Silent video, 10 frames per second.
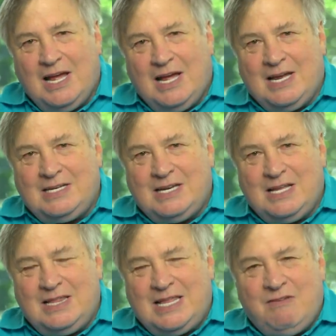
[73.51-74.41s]
And
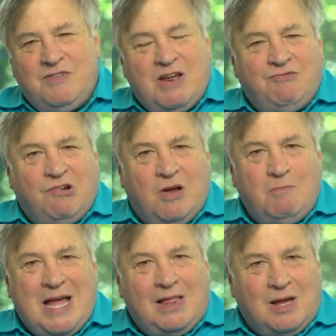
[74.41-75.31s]
they've never
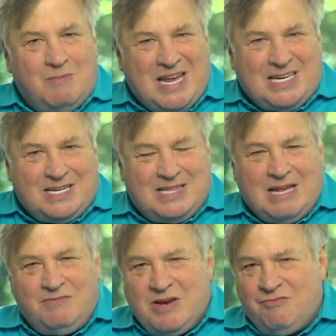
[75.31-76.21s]
amalgamated.
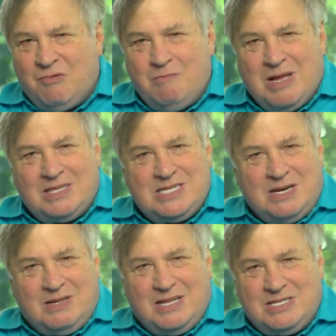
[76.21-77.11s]
They've never
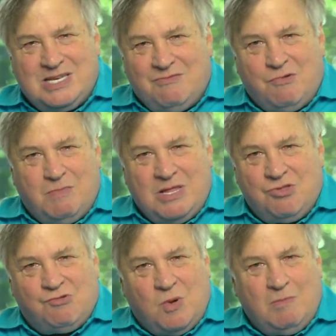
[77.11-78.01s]
melted. It's never been
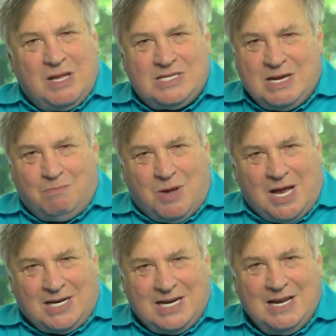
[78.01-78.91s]
through a melting
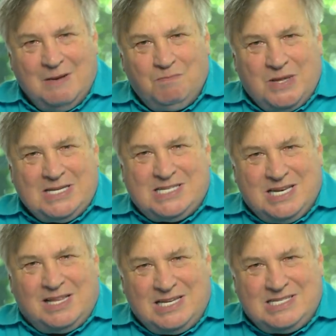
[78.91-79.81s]
pot. They
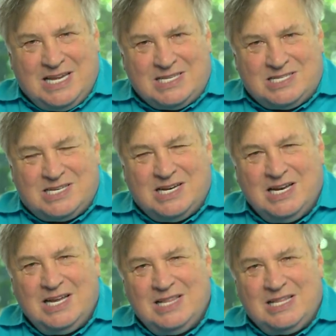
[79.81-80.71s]
still exist.
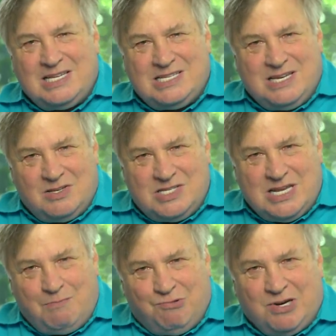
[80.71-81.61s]
They're still
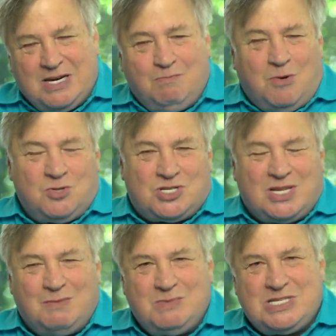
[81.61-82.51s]
separate, and most
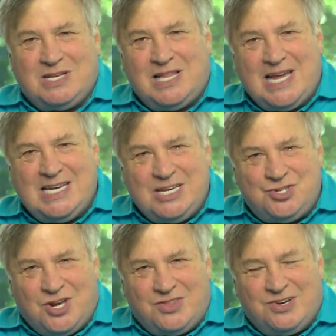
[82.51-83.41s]
of them still hate
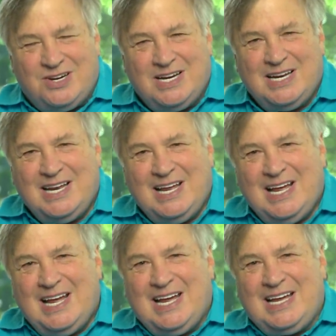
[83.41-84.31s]
each other.
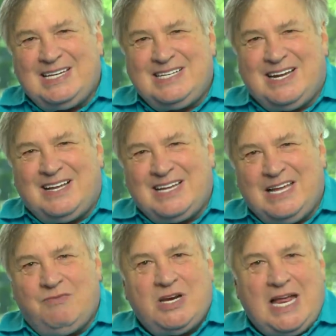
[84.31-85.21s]
And
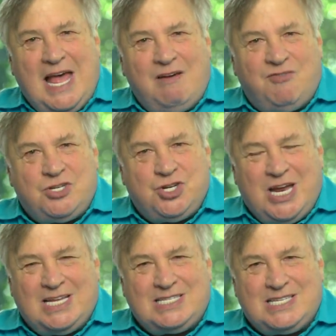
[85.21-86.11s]
given half a
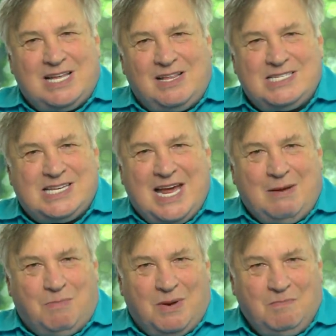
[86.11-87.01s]
chance, they'll
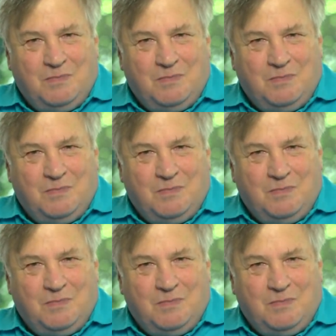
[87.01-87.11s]
escape.